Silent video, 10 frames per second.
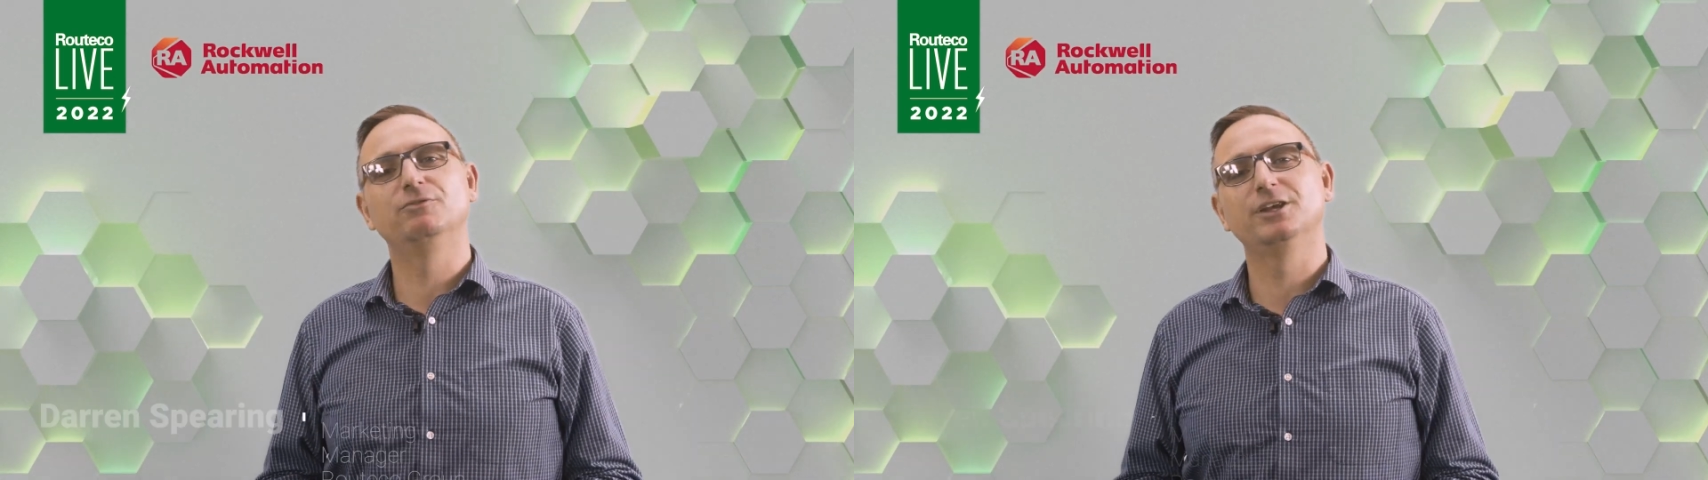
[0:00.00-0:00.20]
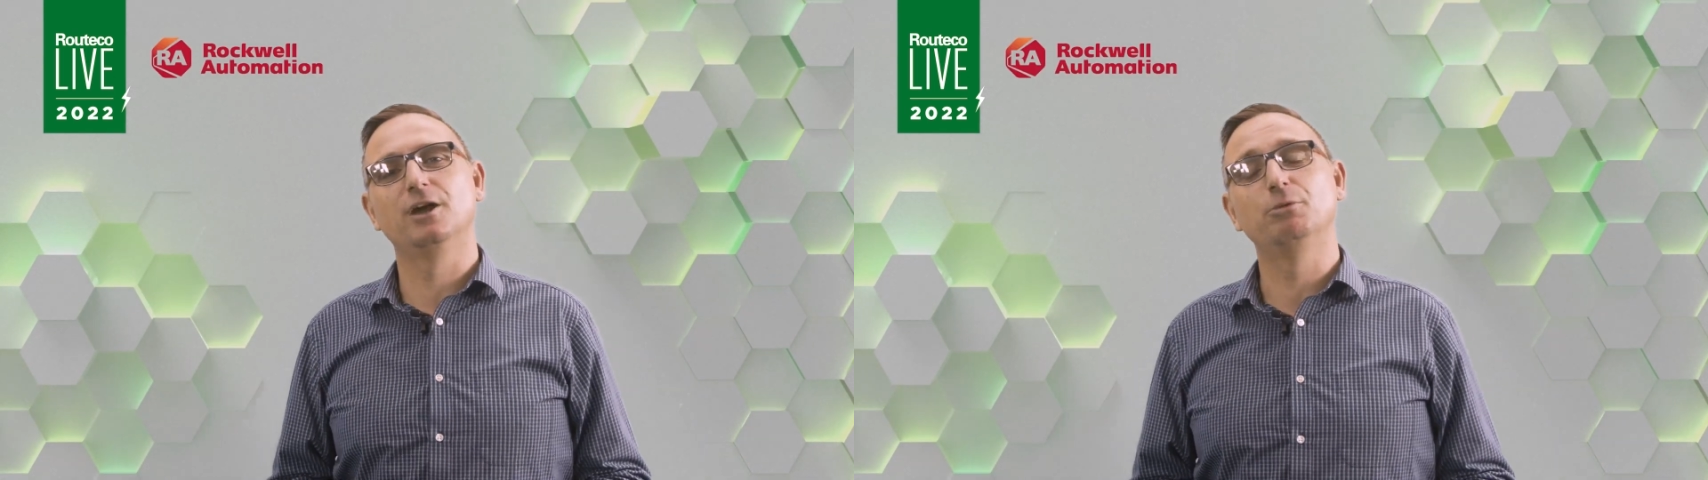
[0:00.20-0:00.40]

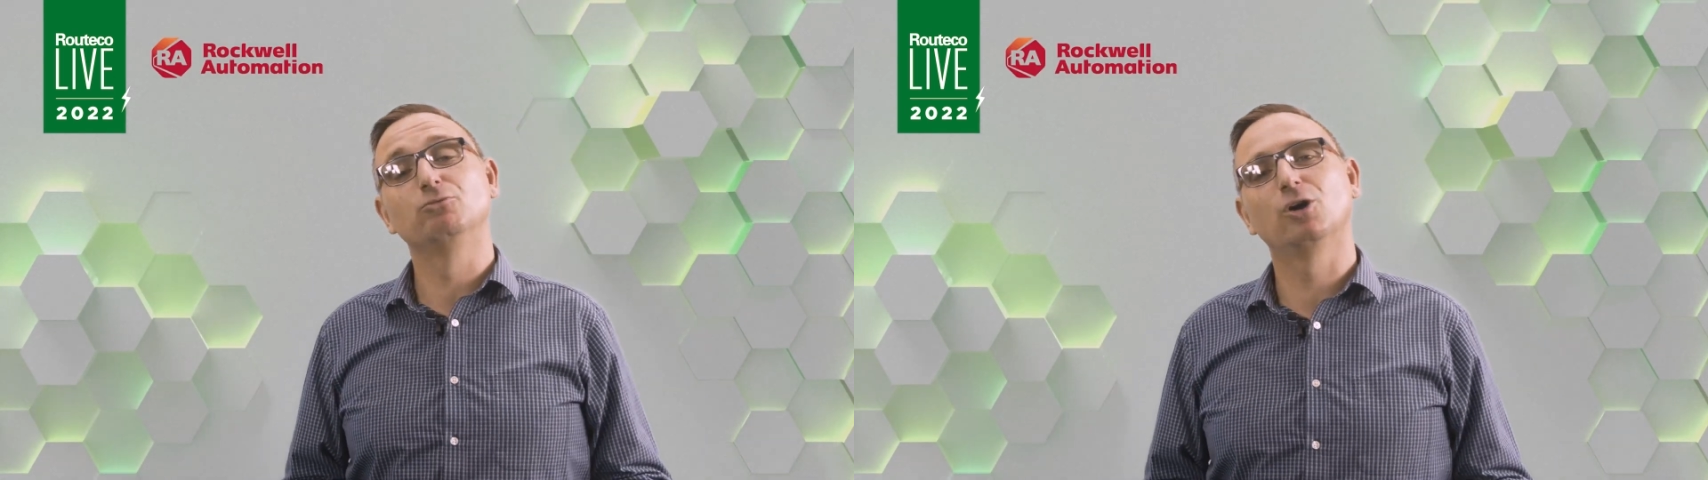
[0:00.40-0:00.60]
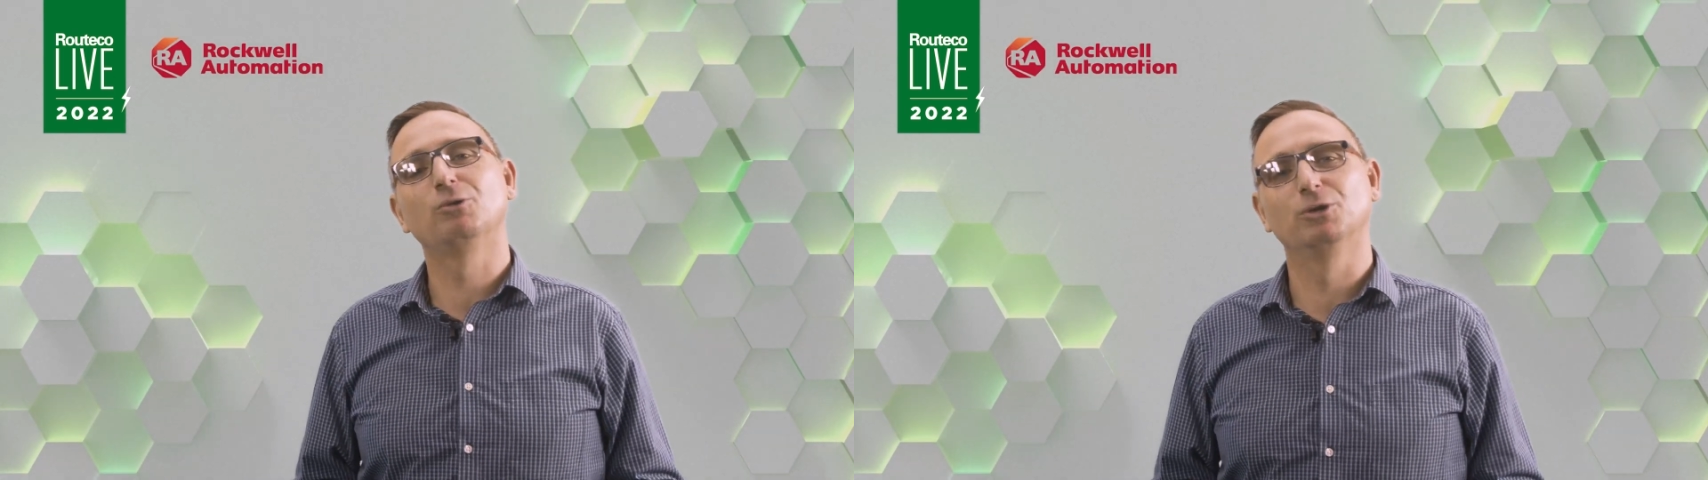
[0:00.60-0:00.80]
video
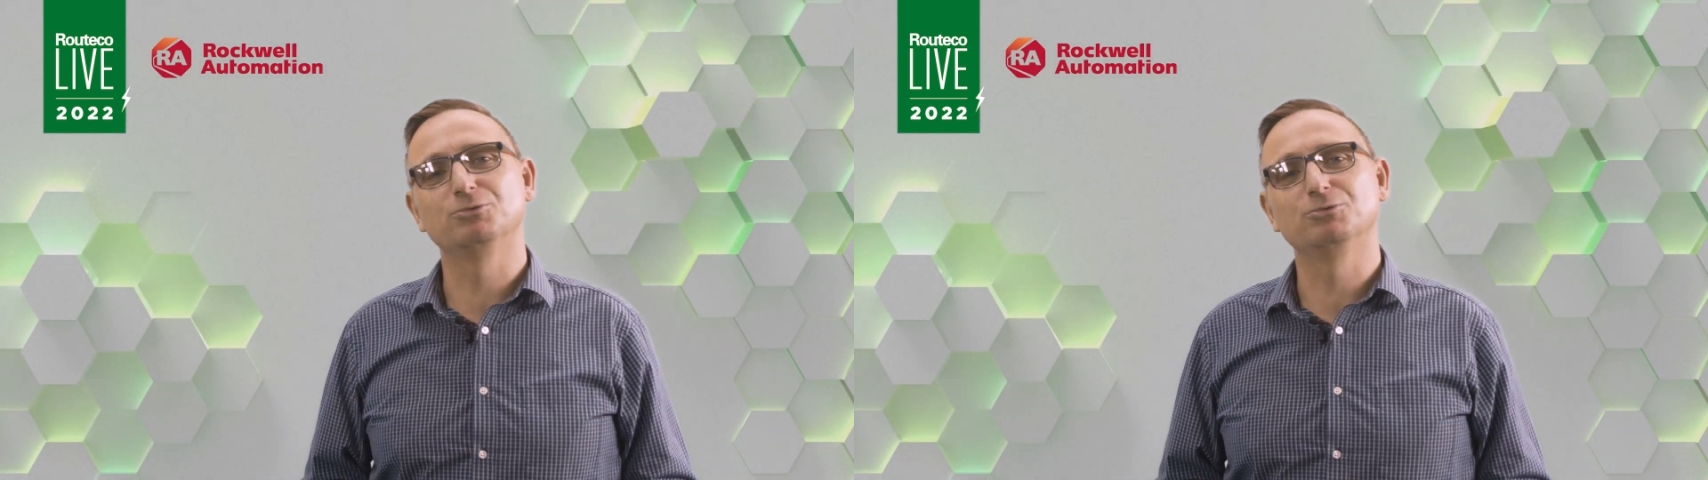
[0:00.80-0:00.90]
with Rockwell